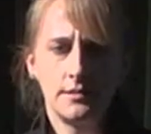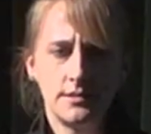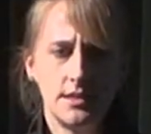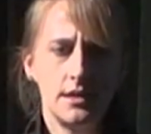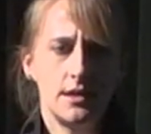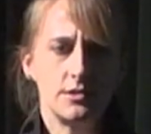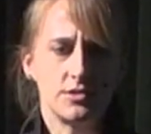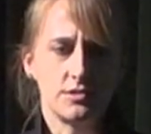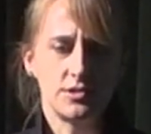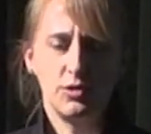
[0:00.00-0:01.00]

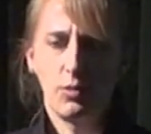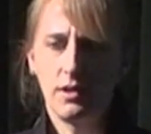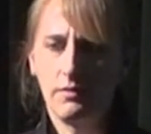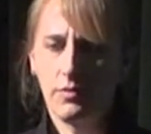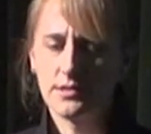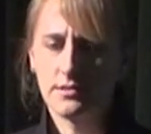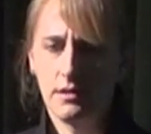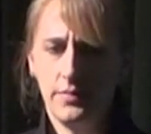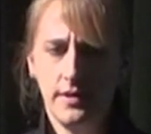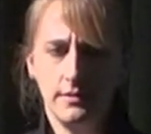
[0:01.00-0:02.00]
teenagers who want to voice their
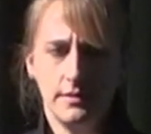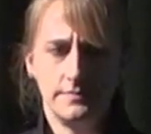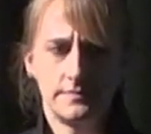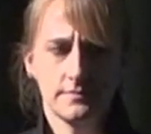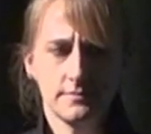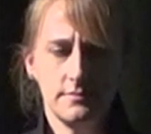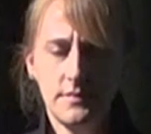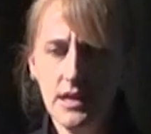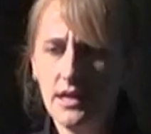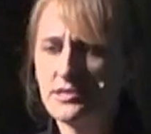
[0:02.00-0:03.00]
opinion.
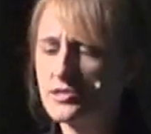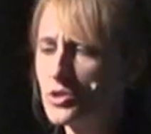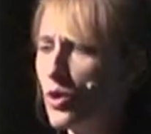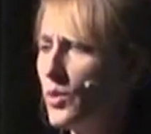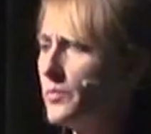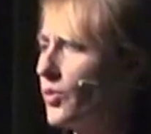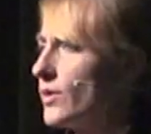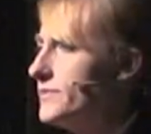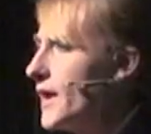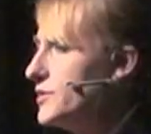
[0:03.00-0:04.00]
It's so
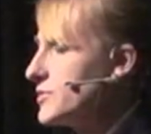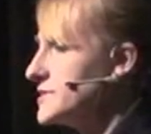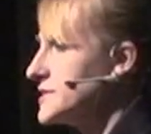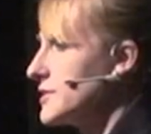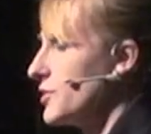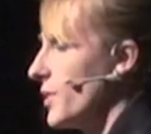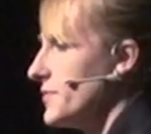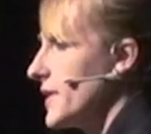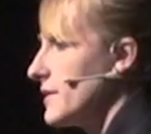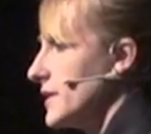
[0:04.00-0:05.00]
important that you consider
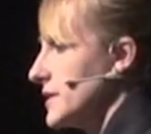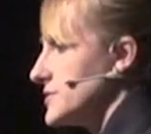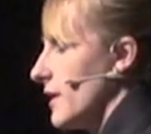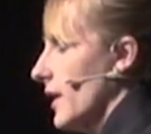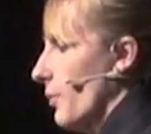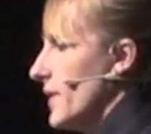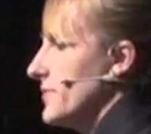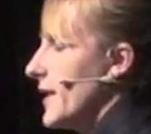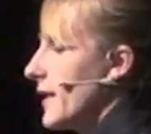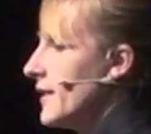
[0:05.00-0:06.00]
what their needs are and what
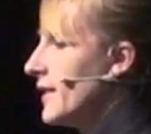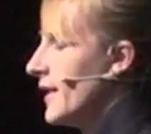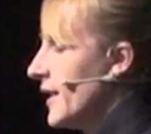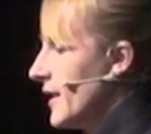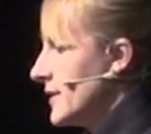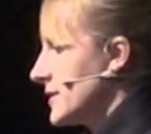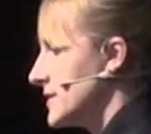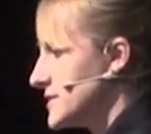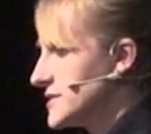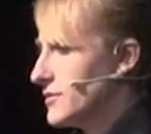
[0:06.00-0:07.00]
they
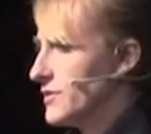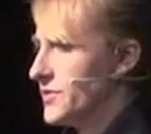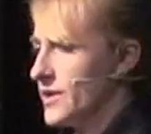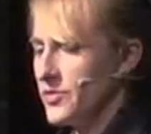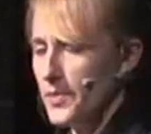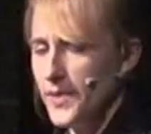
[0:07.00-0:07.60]
consider their, their